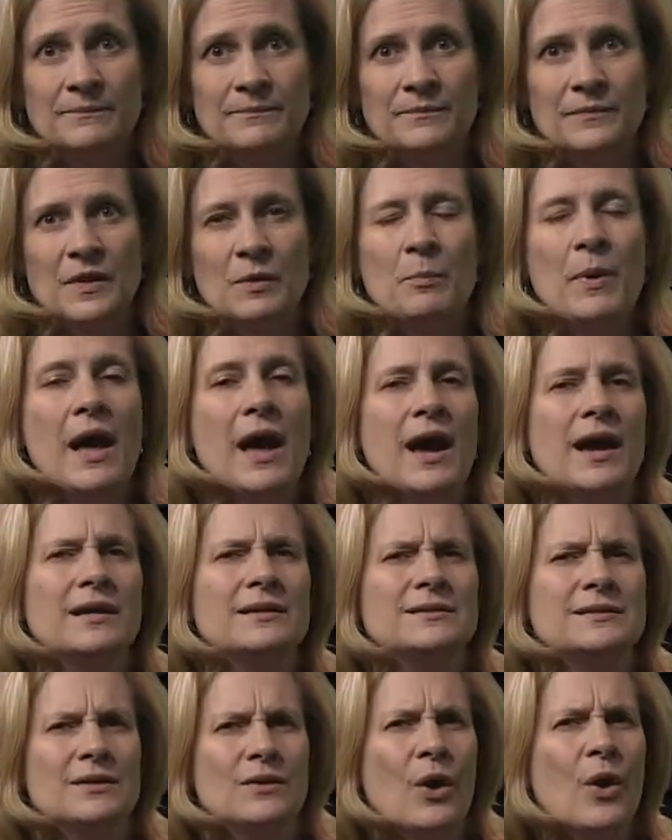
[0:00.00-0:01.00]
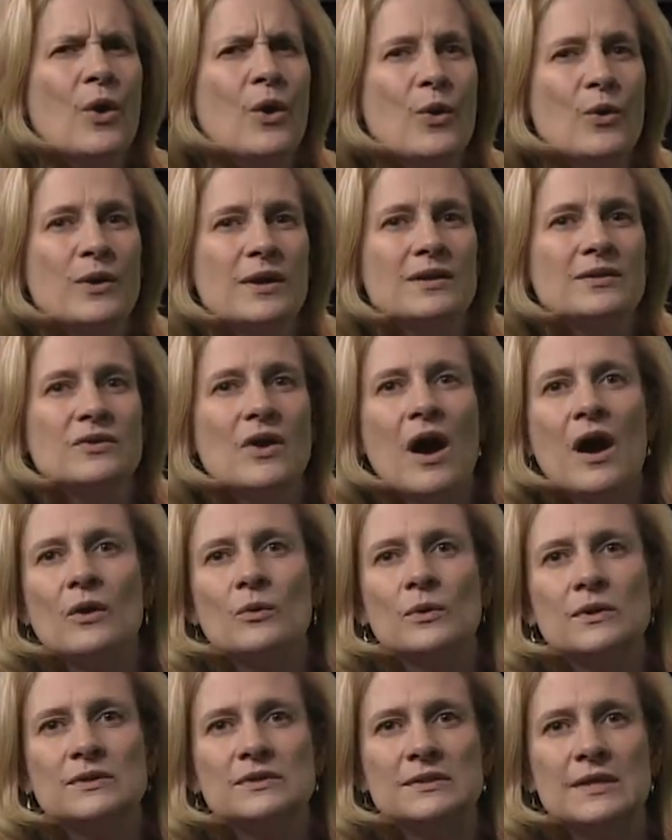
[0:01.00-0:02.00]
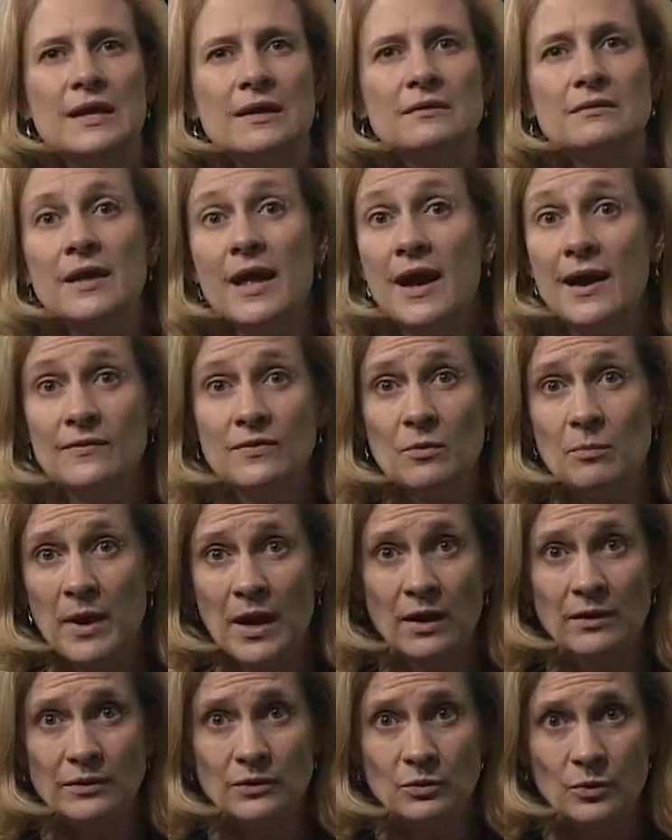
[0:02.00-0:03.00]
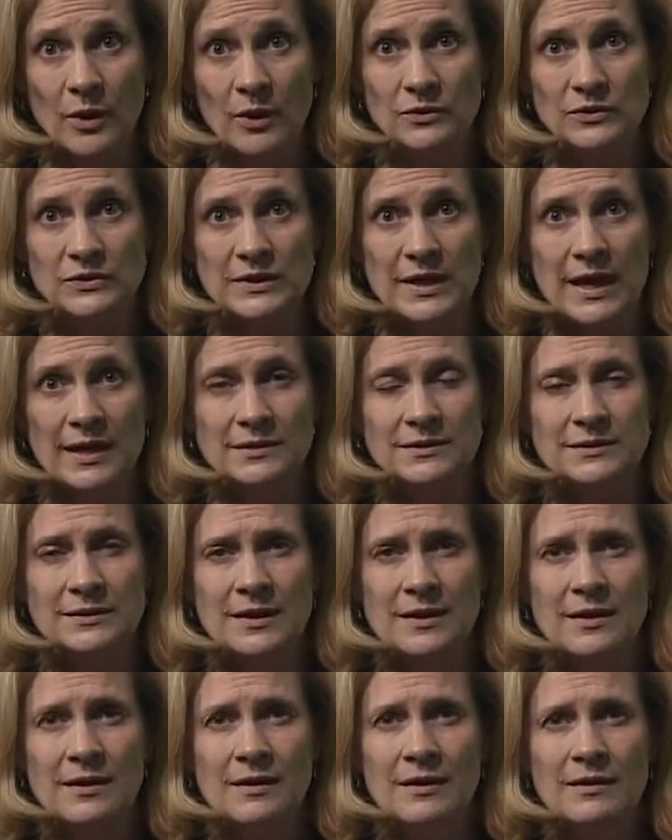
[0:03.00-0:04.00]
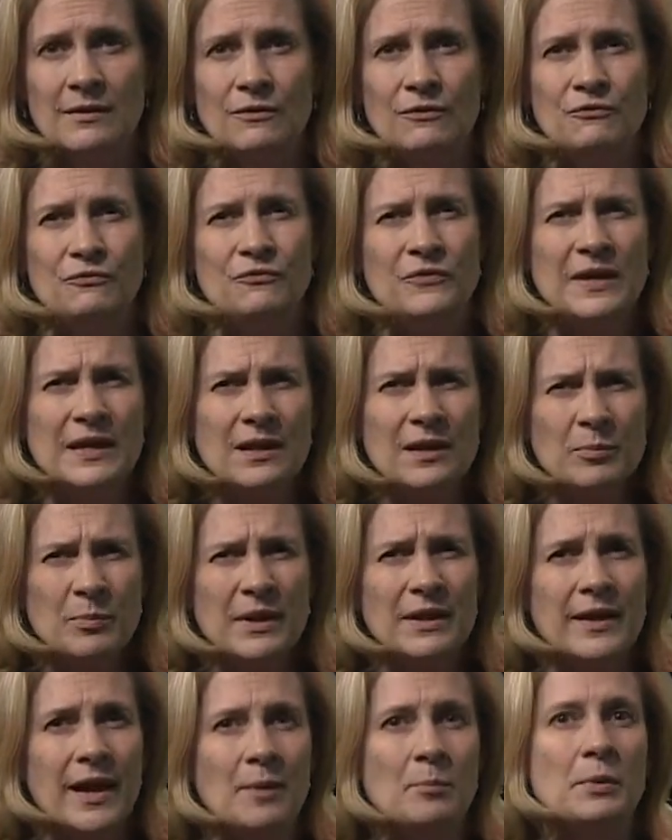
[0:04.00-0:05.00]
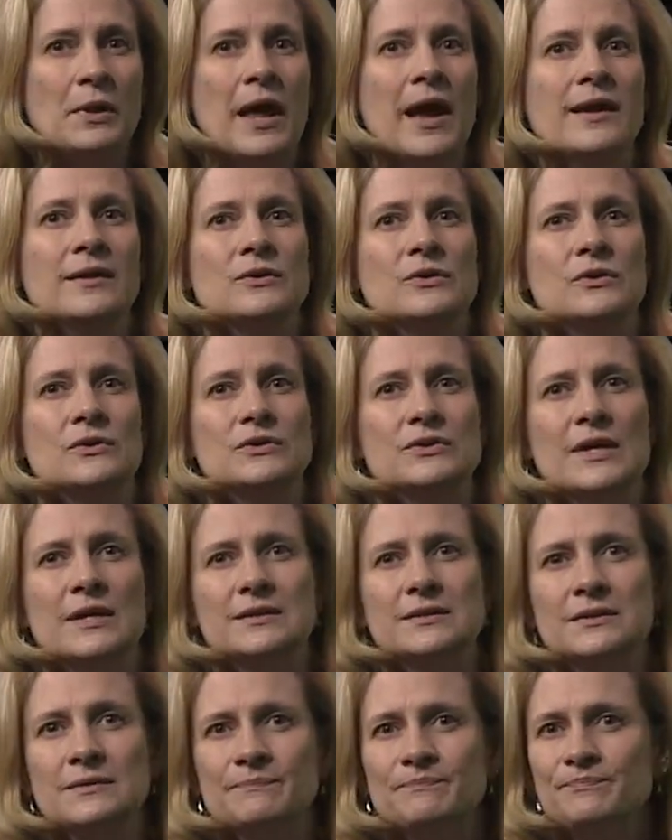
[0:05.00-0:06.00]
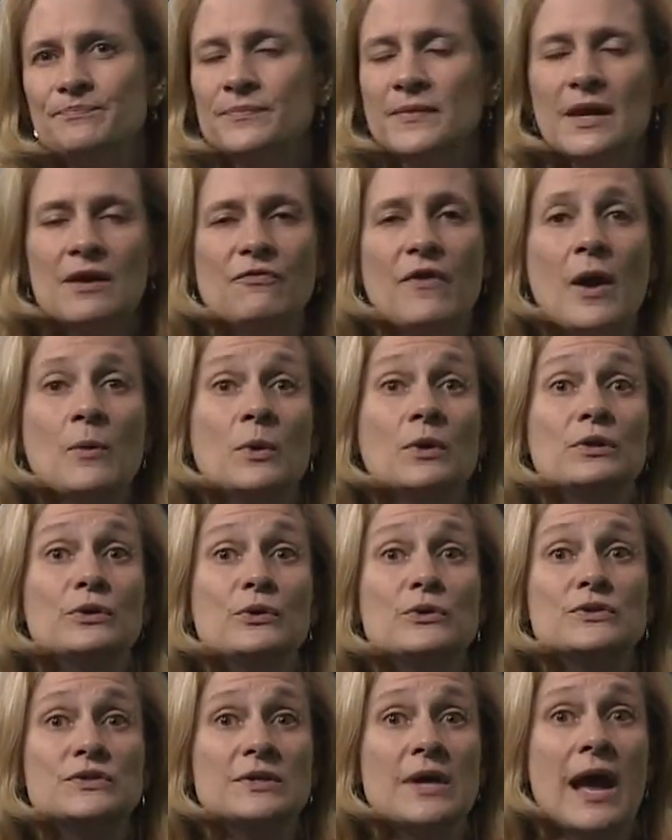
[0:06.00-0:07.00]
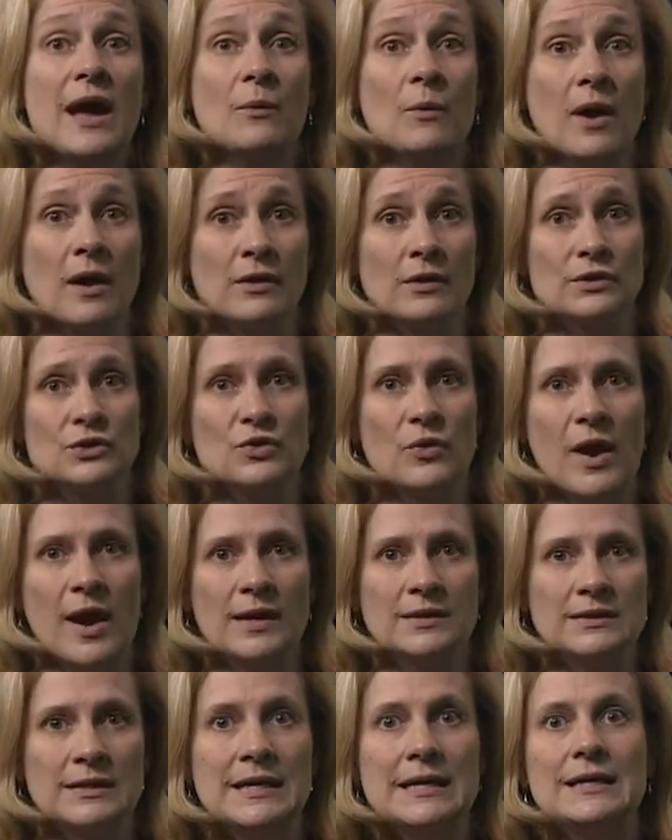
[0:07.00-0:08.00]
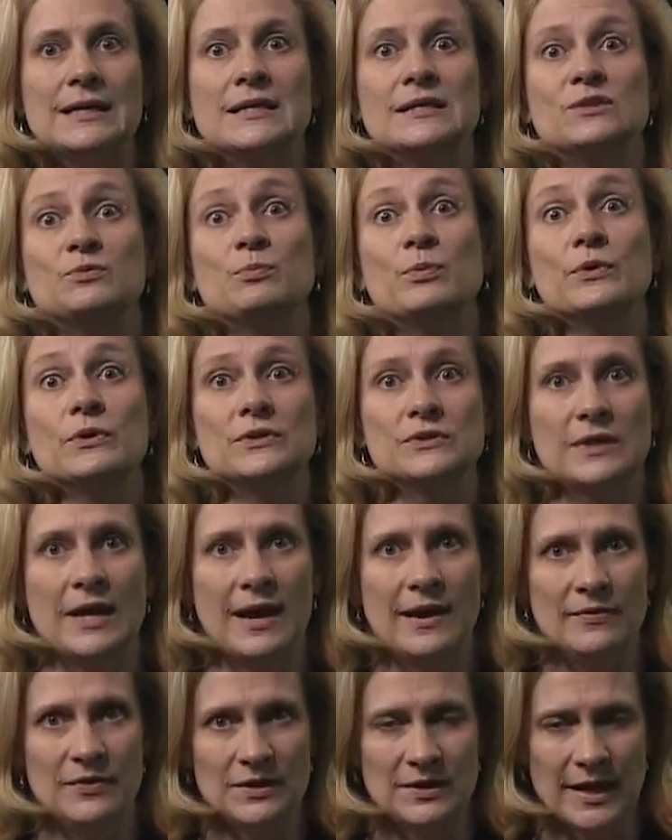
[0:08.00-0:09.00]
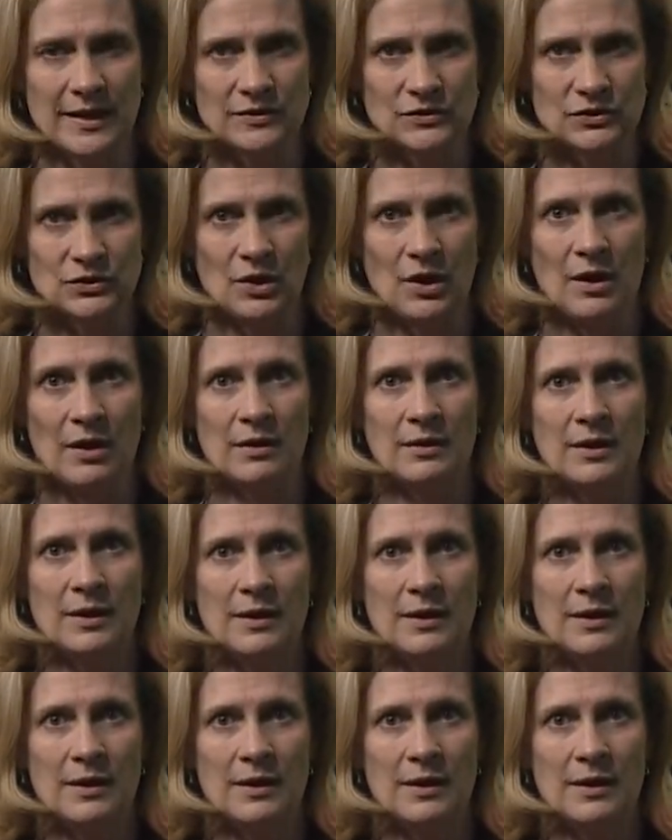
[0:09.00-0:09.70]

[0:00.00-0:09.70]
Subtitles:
The pines and oak and dogwoods that line the Maryland roadsides feel a bit like blinders, as if I were Luke Skywalker trying to hit his bullseye in the Death Star.